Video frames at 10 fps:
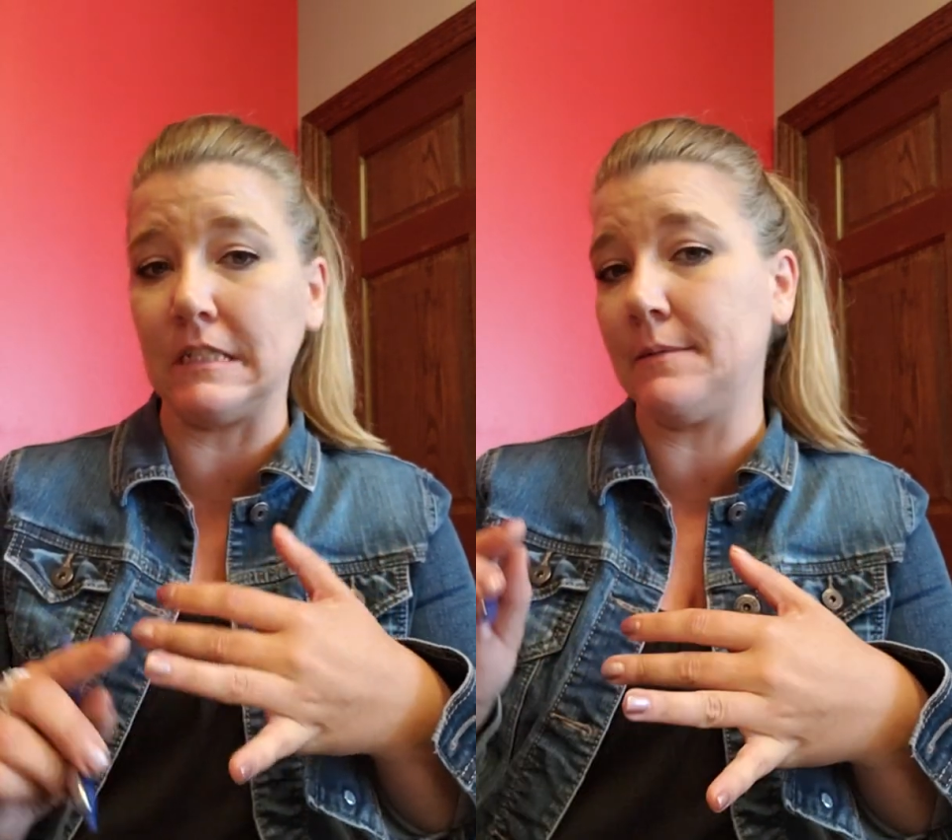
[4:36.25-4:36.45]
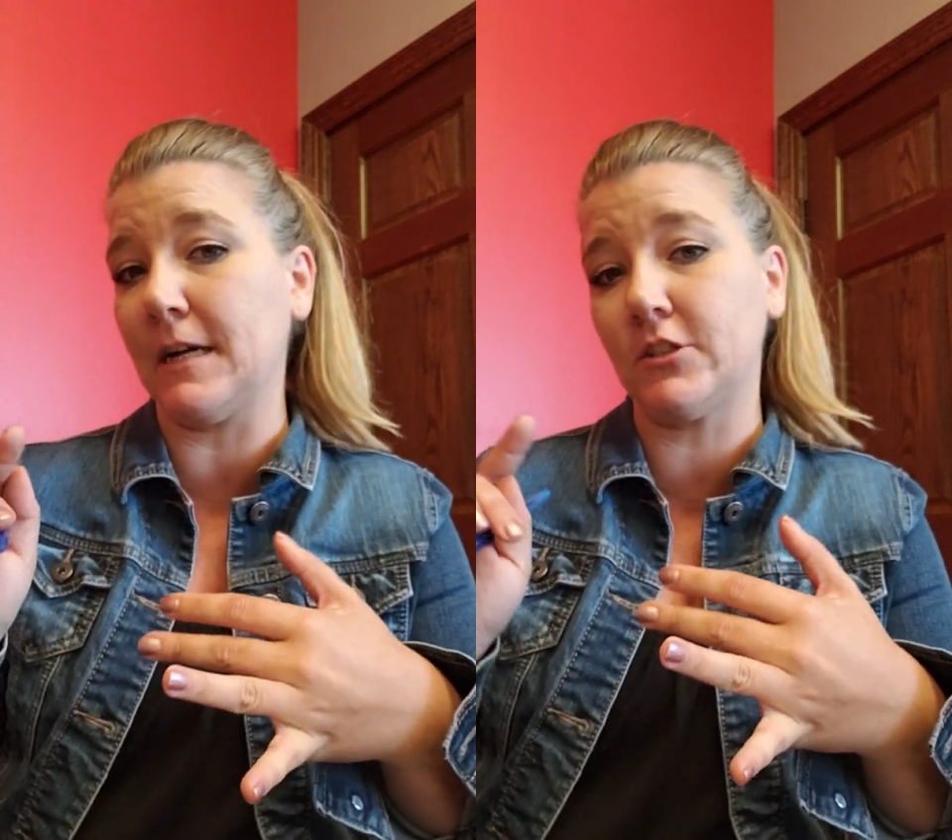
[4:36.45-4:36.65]

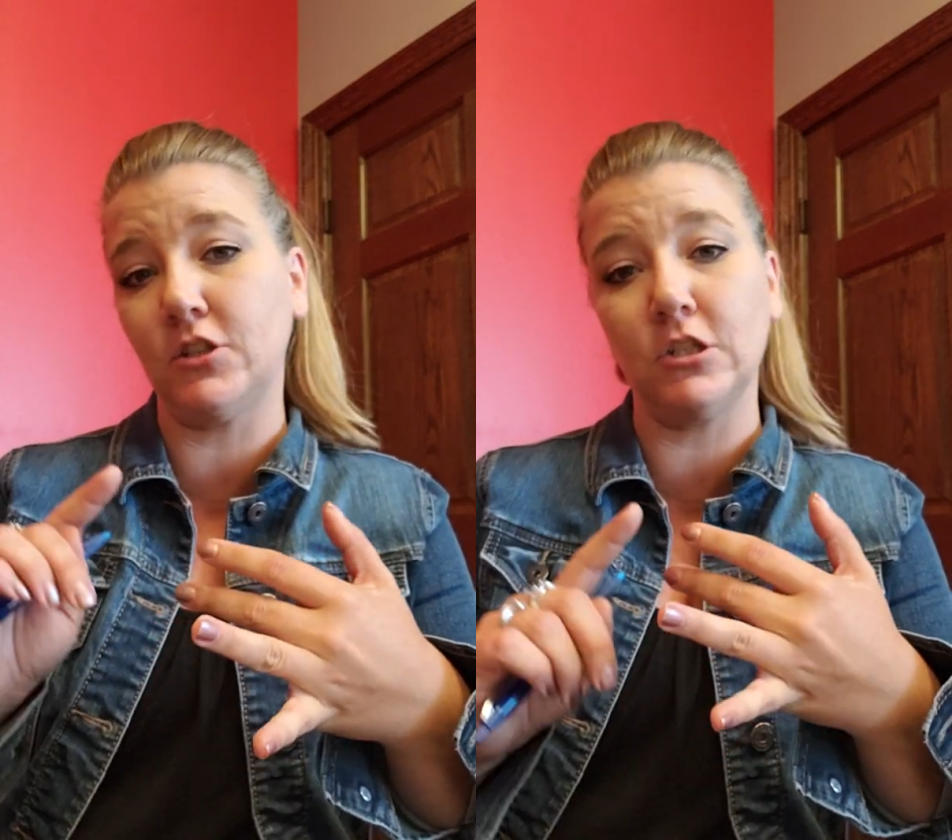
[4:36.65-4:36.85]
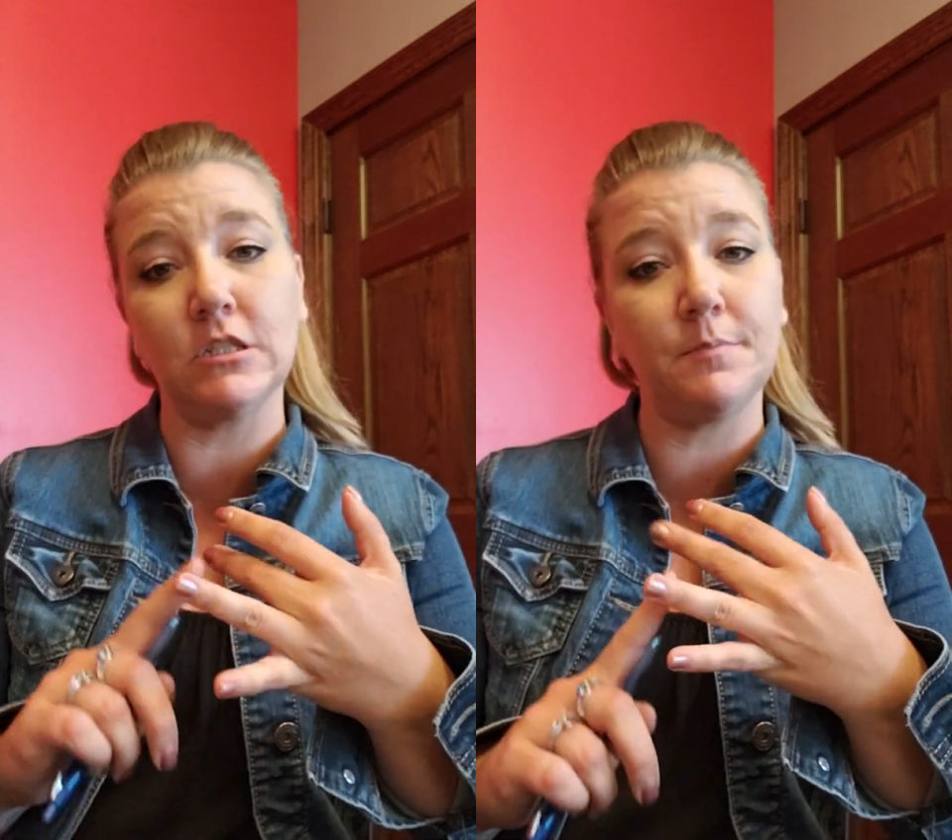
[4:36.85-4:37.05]

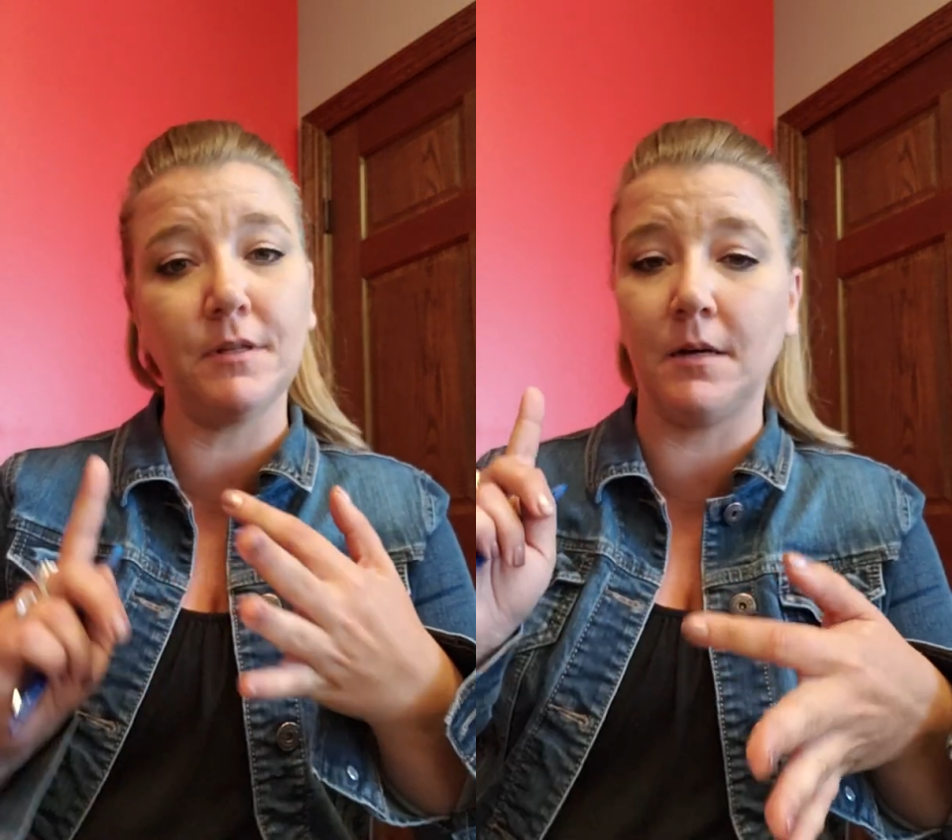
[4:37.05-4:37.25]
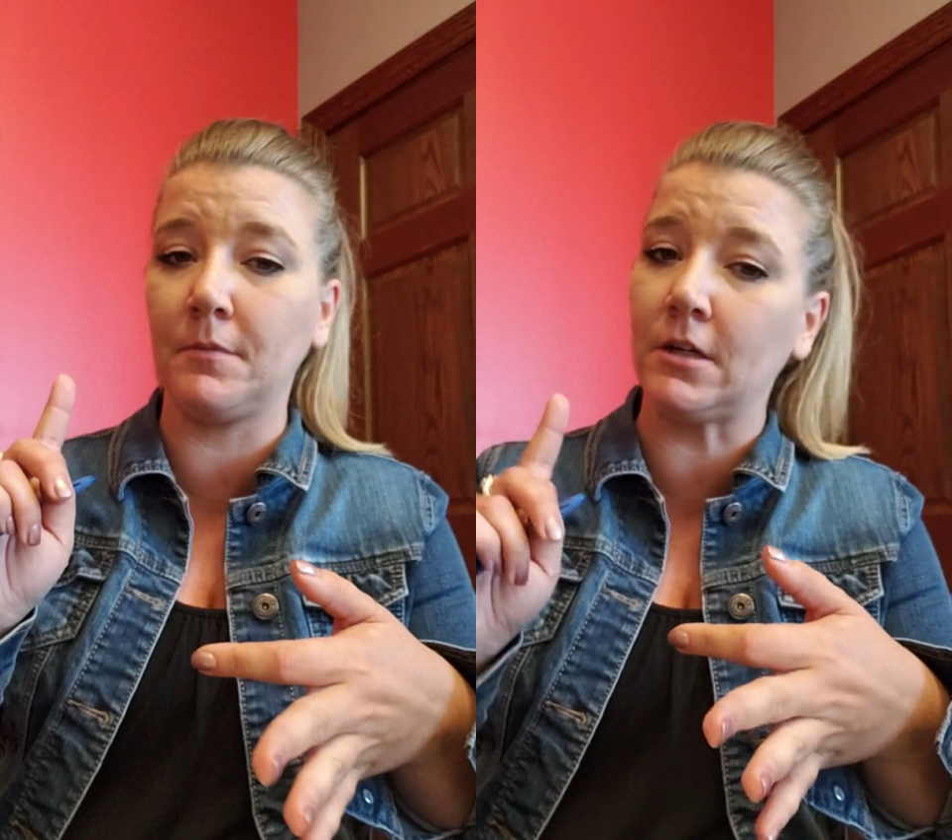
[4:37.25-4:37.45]
inspectors,
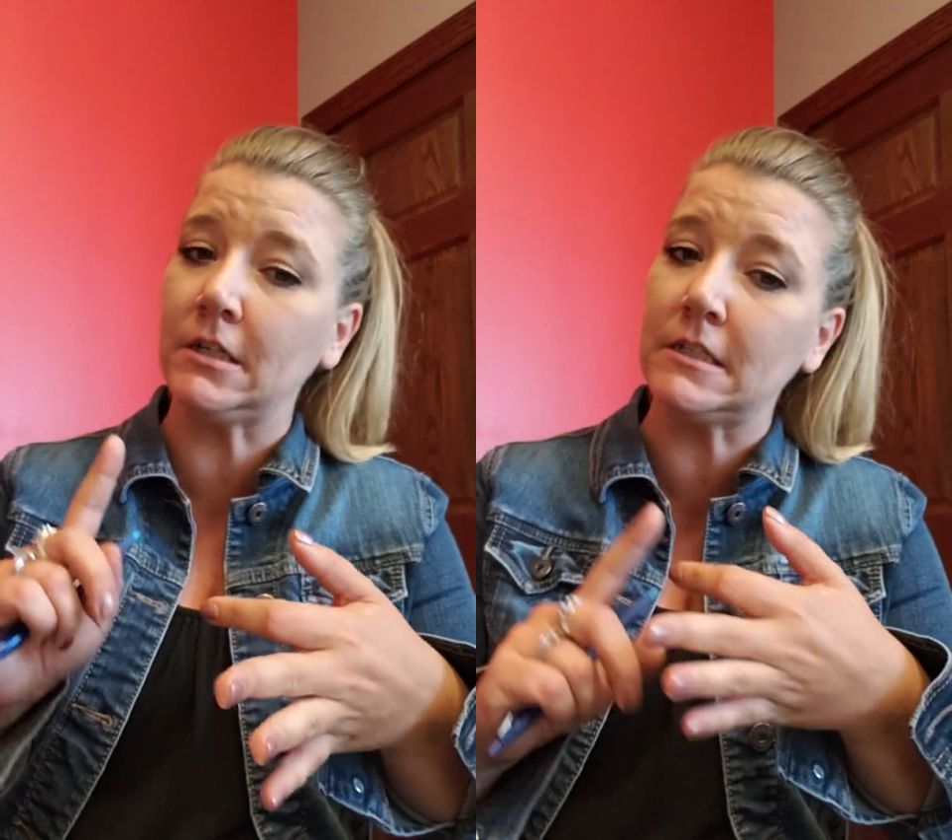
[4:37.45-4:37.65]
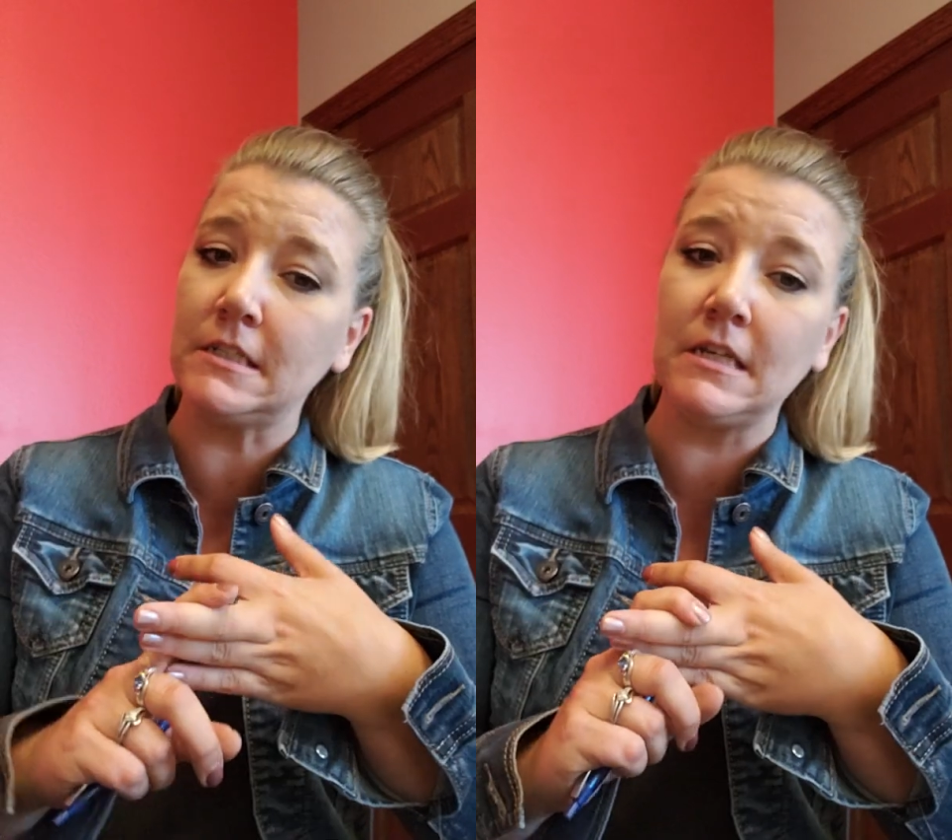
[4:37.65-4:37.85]

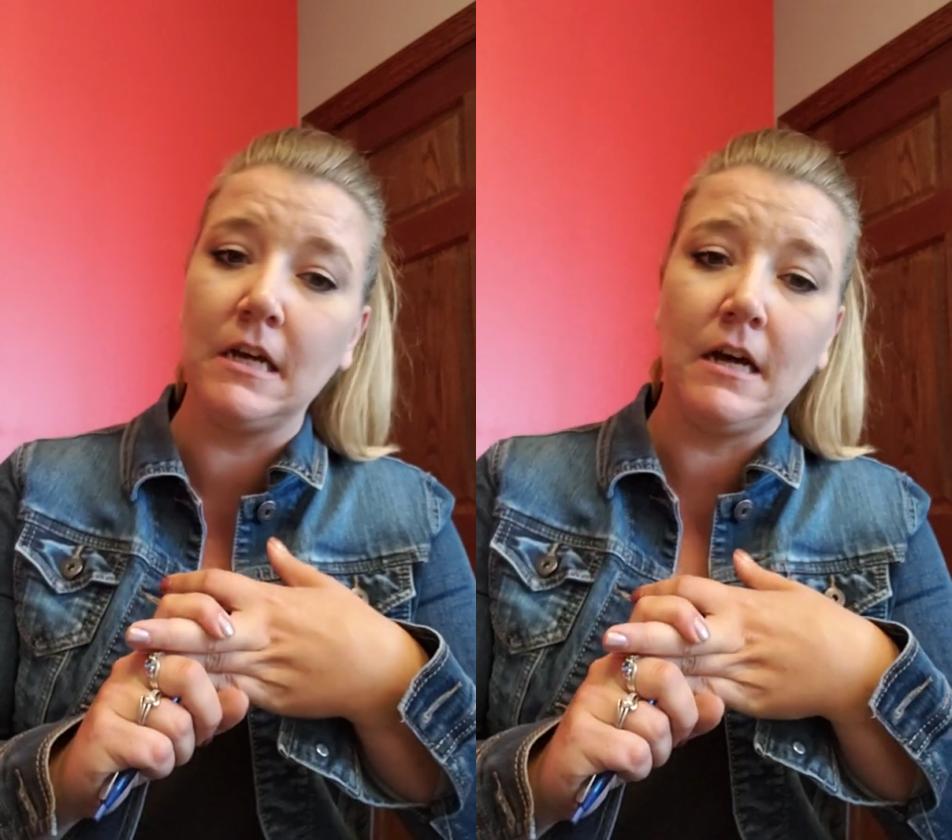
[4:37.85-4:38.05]
plumbers,